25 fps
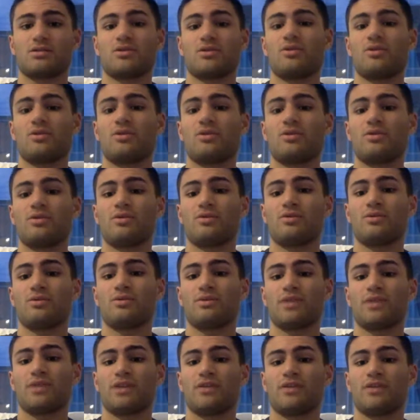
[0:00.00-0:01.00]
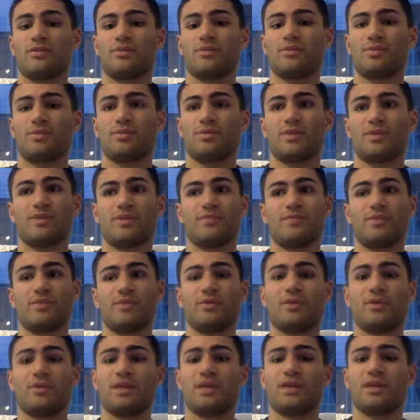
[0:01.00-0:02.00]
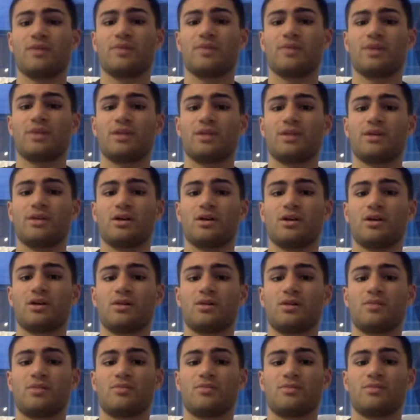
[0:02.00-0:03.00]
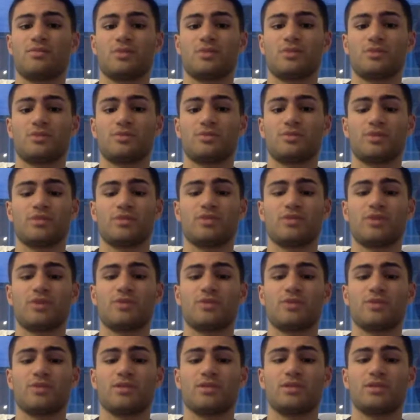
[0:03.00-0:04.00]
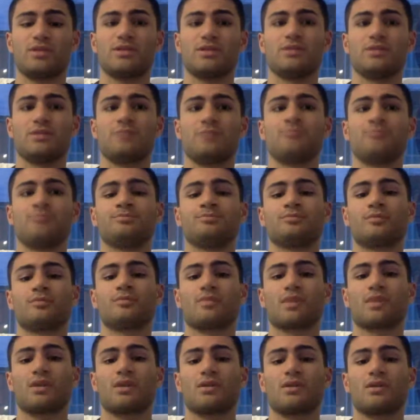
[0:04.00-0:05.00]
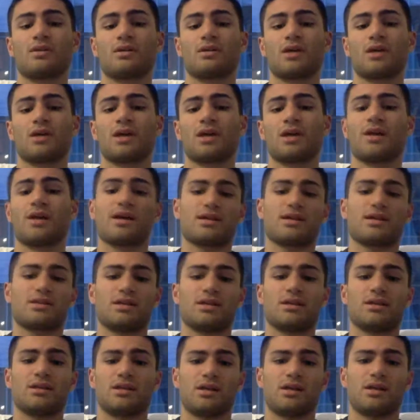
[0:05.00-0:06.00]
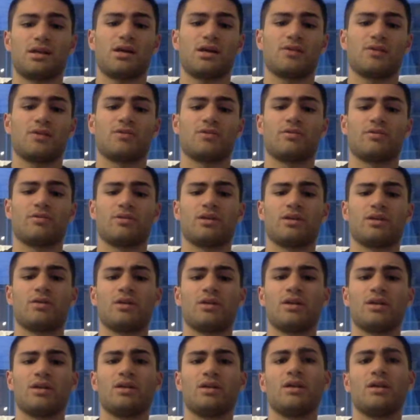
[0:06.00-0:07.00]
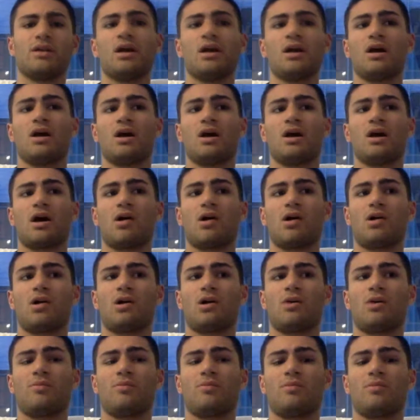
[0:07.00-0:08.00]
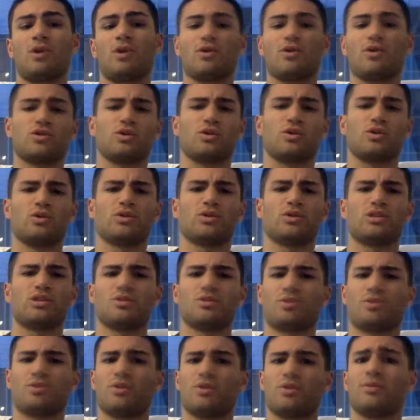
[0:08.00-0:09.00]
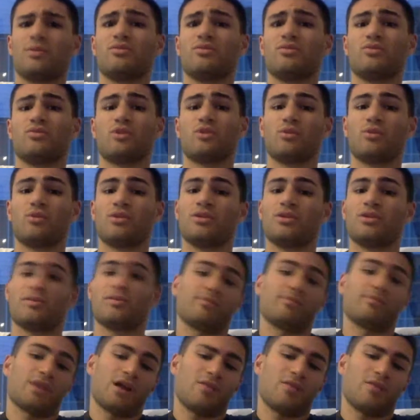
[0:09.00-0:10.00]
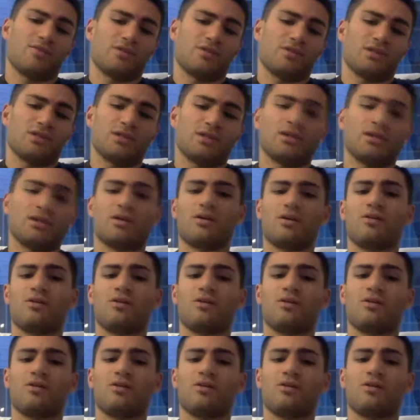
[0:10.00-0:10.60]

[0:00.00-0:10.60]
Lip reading: So they've both taken a big drop this season. And like I said, I agree with Higuain. Also disappointment, Roma, obviously.